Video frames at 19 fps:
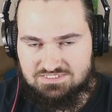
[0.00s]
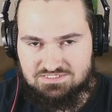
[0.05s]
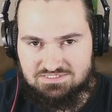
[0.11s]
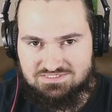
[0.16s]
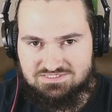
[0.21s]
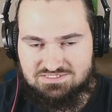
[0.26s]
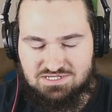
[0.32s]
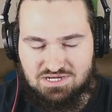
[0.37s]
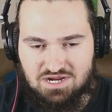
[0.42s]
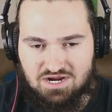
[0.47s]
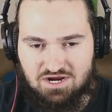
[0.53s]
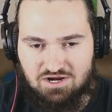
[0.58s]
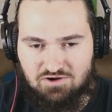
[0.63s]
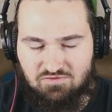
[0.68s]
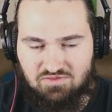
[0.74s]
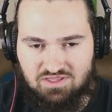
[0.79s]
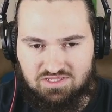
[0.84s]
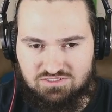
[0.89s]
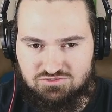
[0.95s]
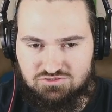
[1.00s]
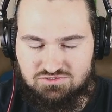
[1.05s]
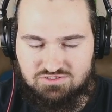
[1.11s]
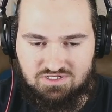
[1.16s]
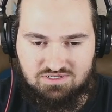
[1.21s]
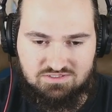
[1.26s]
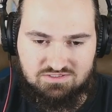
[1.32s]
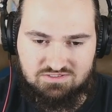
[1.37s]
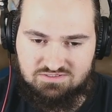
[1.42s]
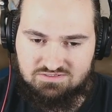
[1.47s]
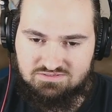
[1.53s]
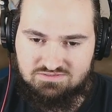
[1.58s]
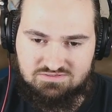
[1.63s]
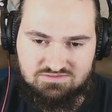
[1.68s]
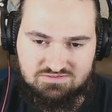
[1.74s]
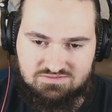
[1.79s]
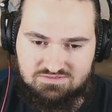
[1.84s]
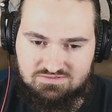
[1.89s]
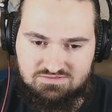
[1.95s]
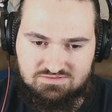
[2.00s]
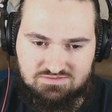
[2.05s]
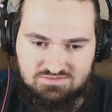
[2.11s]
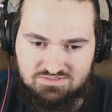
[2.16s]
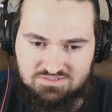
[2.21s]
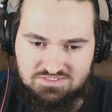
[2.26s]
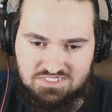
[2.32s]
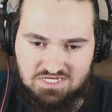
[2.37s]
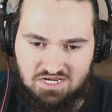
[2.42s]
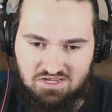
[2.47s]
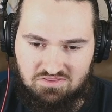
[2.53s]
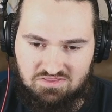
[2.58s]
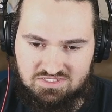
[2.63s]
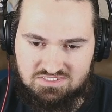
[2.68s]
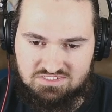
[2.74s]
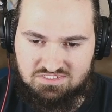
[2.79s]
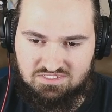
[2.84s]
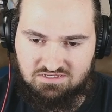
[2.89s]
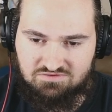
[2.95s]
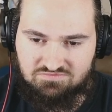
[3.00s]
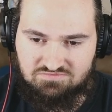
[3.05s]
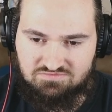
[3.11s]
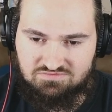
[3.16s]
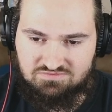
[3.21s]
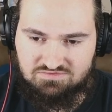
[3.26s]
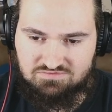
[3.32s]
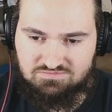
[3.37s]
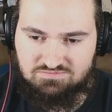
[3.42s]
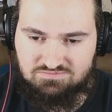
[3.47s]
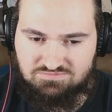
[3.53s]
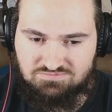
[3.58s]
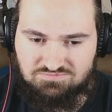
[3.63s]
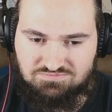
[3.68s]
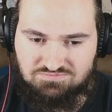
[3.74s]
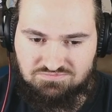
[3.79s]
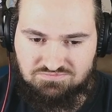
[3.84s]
tired of trying to say all this stuff. It's